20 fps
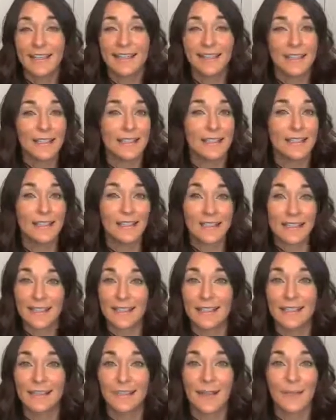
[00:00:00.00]
eat,
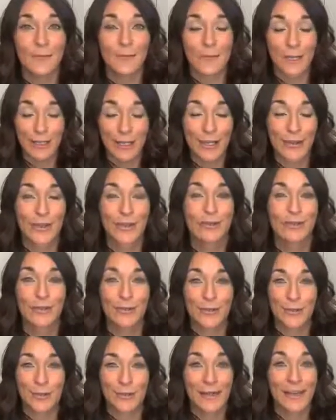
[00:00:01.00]
sleep, and breathe
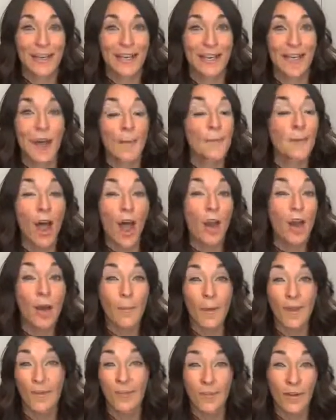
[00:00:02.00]
social media. I'm not
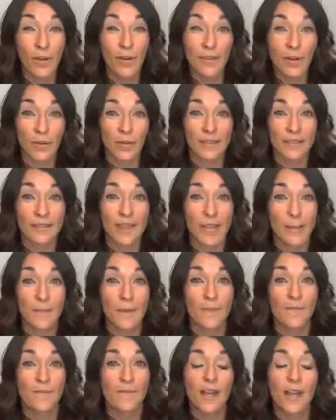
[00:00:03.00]
on my phone all the time.
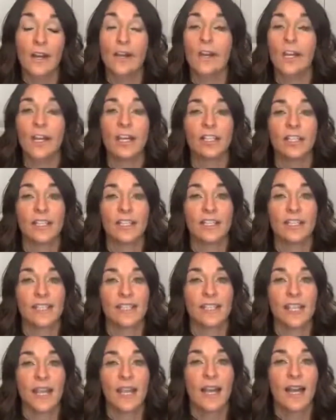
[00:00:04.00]
I'm very
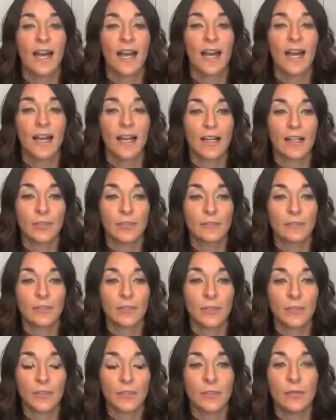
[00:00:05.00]
conscious
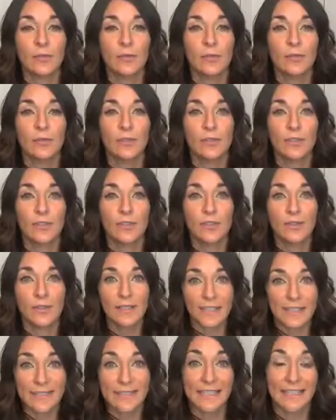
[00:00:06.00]
to
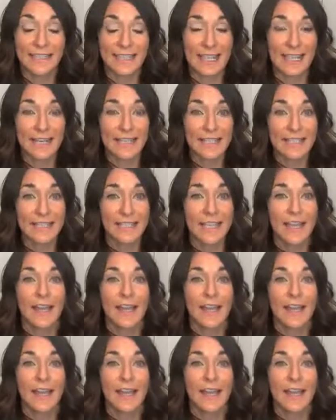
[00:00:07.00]
disconnect.